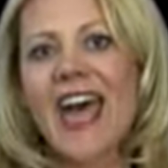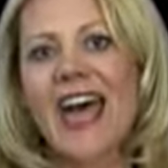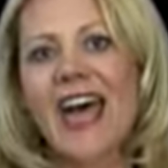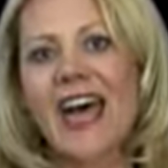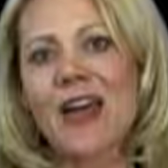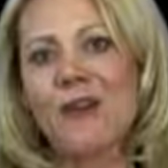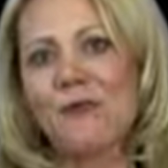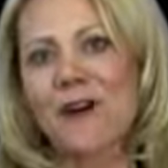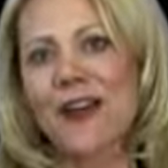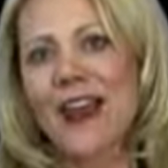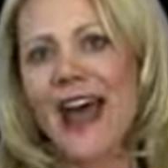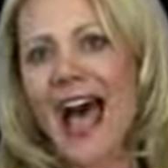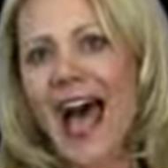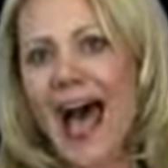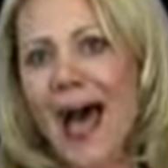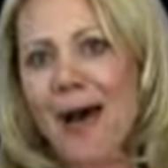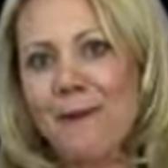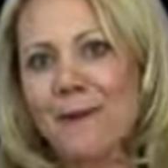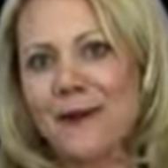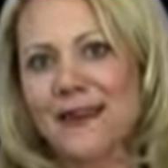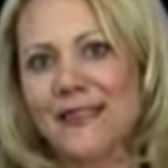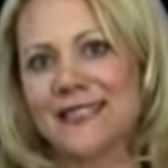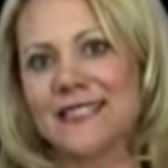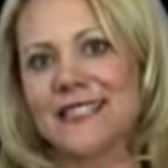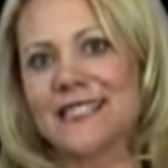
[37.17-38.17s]
And what
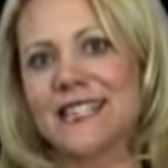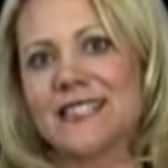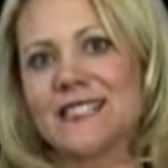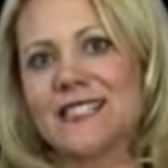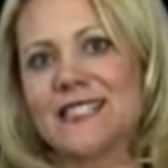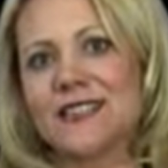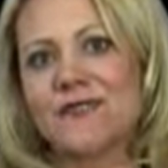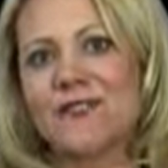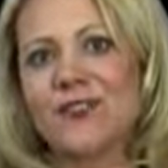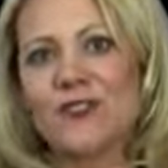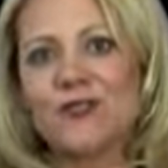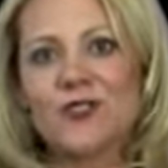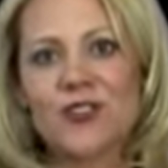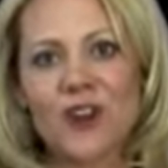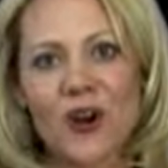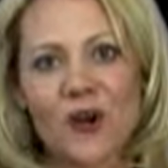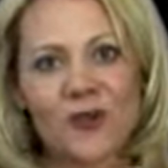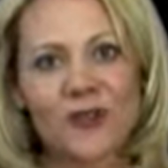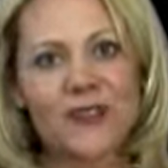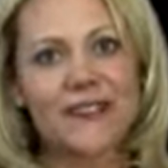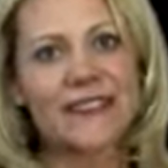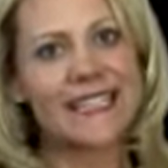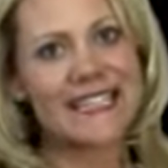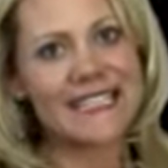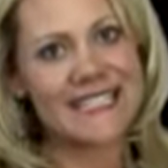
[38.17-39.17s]
happens is if you
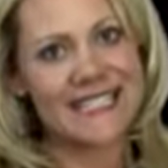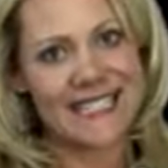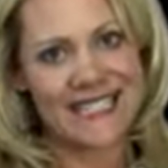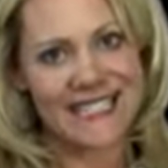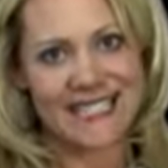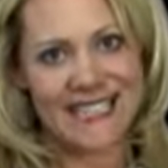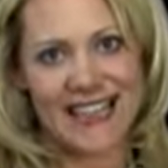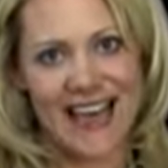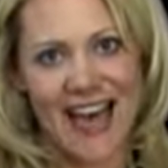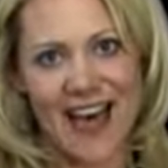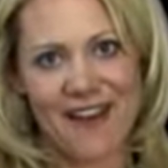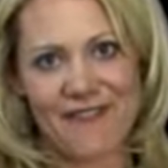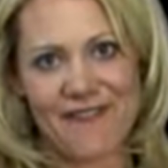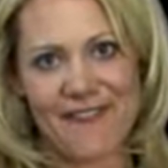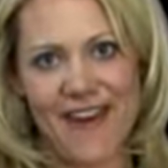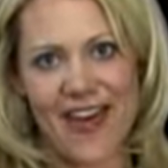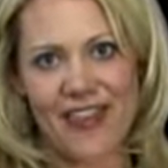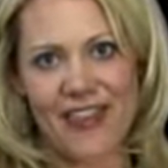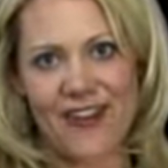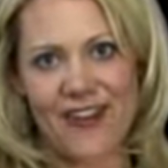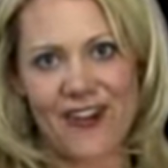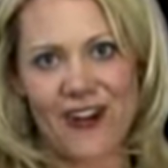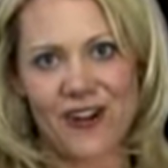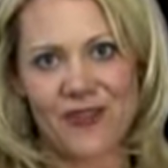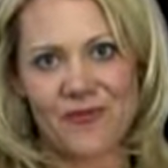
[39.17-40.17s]
don't listen to that
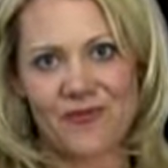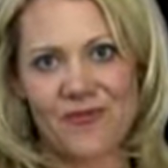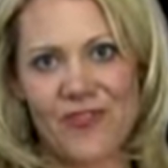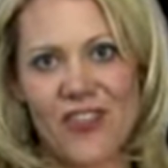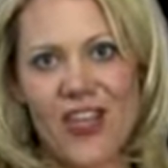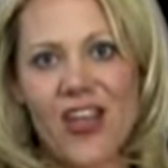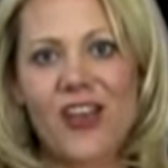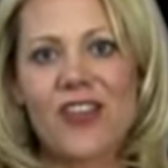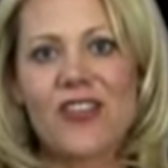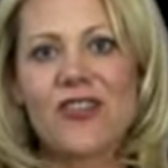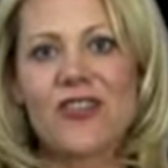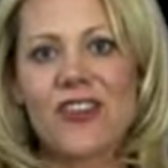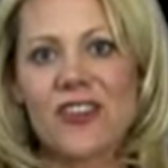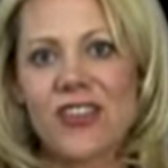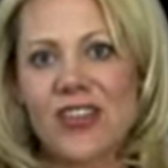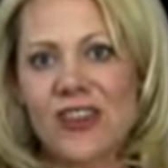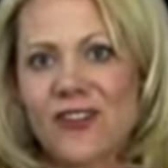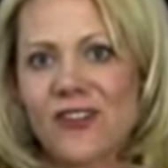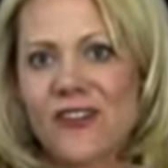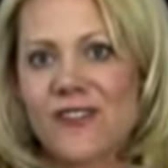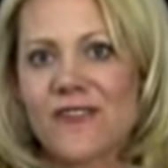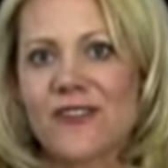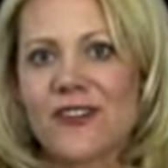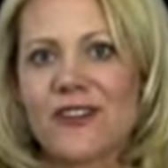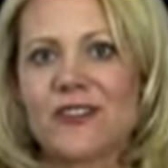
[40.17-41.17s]
feather, the
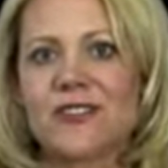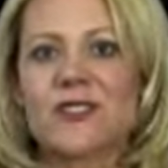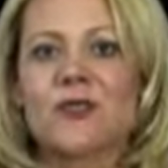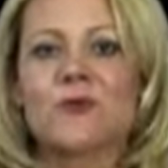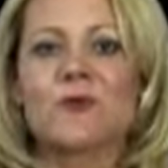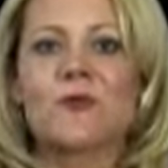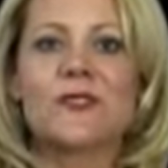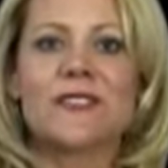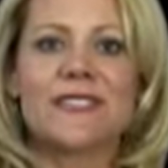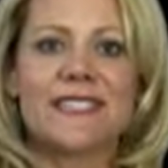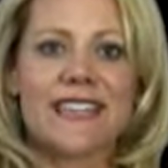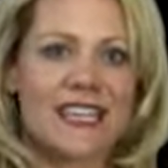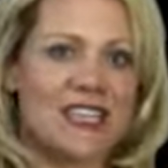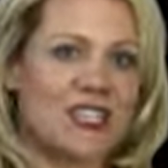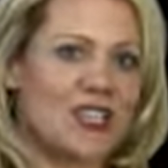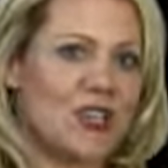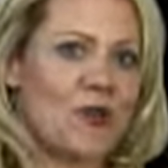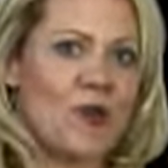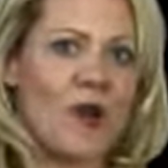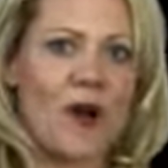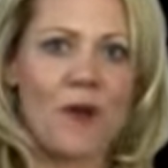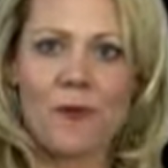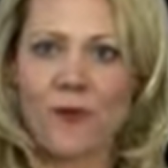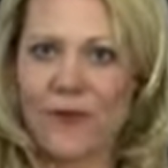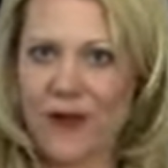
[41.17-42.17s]
universe will send
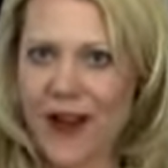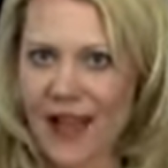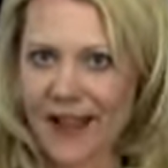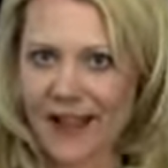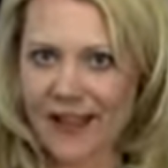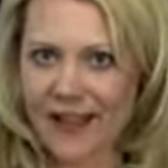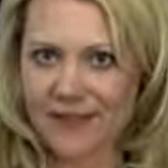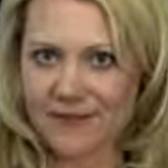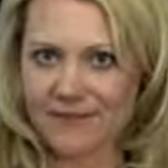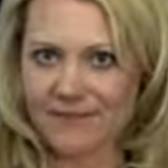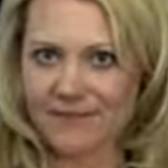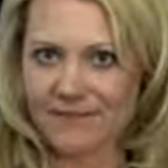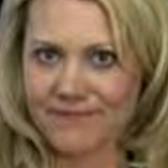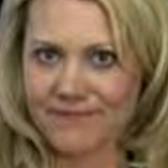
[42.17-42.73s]
you a brick.